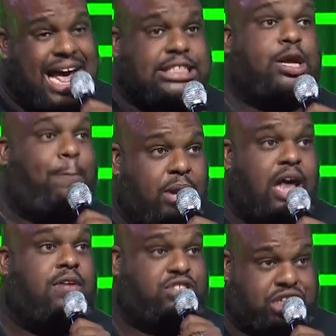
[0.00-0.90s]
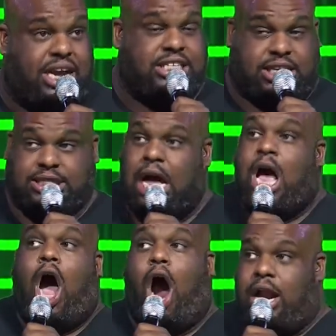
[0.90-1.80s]
that's the blood of Jesus.
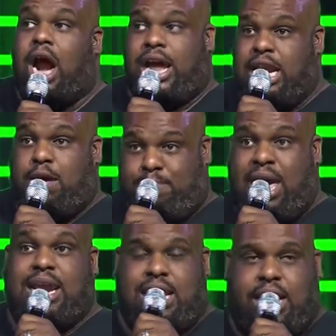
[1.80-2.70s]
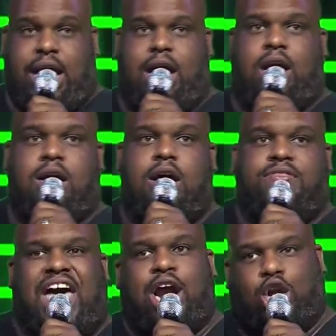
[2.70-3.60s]
Are there any men in here
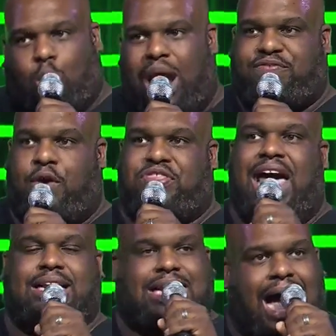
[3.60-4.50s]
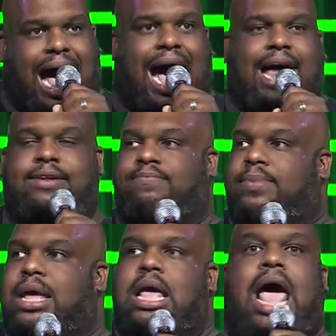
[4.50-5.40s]
that are grateful that God
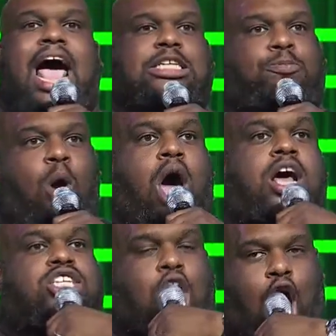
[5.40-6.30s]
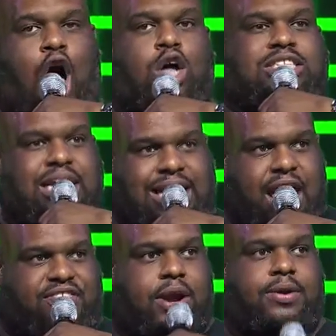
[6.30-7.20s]
has brought us all
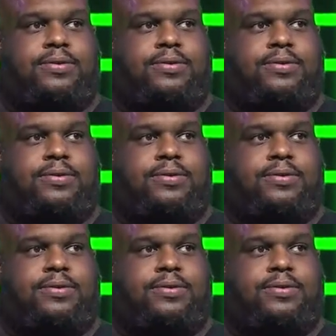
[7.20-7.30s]
together?